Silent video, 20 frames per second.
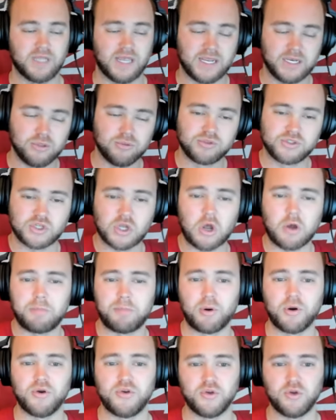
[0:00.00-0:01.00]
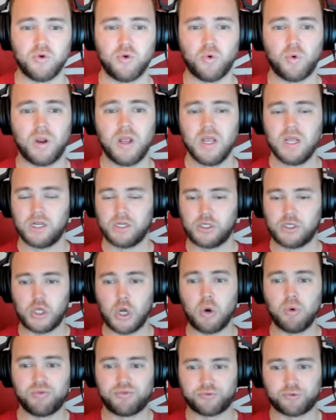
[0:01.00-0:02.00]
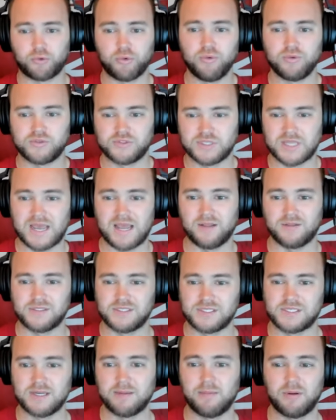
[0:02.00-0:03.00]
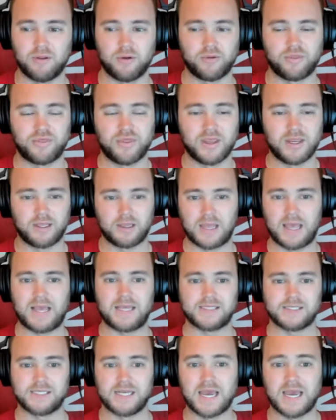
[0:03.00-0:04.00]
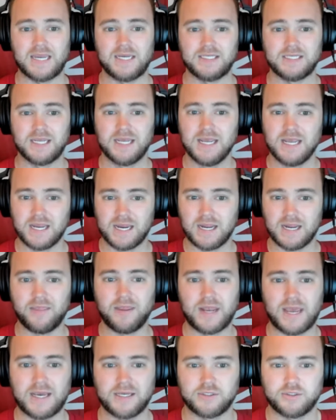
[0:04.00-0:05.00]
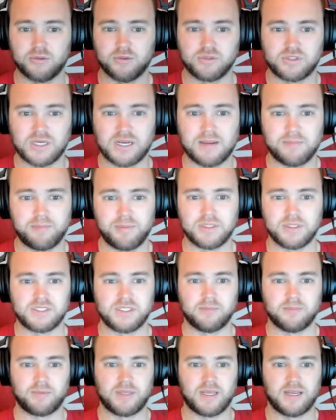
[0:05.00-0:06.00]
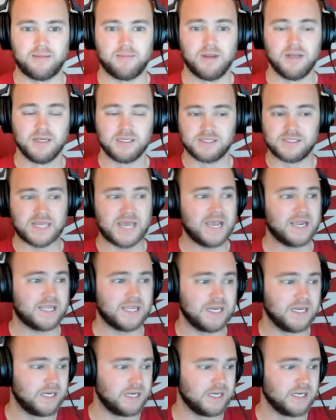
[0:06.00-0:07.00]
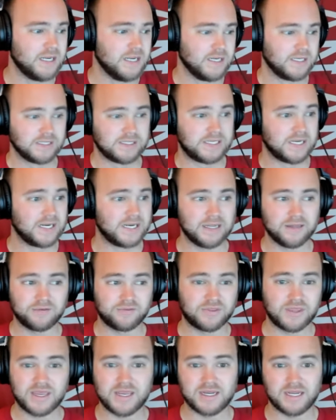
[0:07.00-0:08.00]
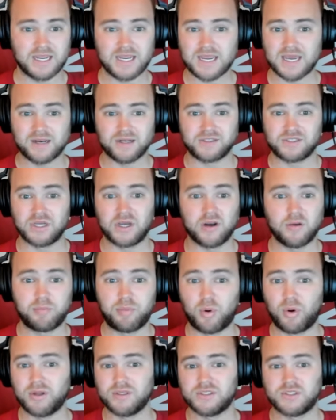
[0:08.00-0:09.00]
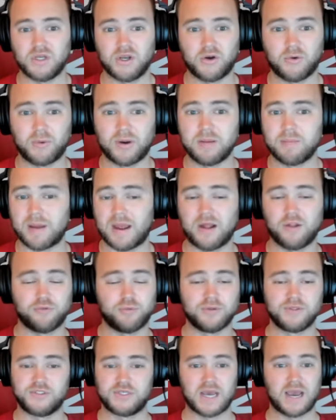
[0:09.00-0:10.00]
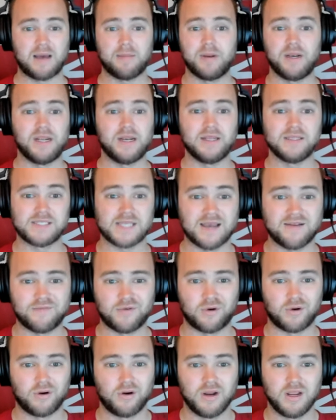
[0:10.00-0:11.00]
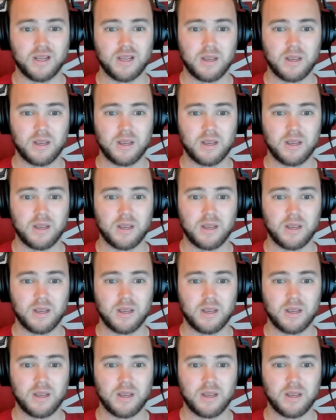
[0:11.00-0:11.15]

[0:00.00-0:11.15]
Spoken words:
And you saw Purdue go through that similar thing last night in the national championship game. Zach Edey did his thing. He had a ton of points, ton of rebounds, was dominant as ever.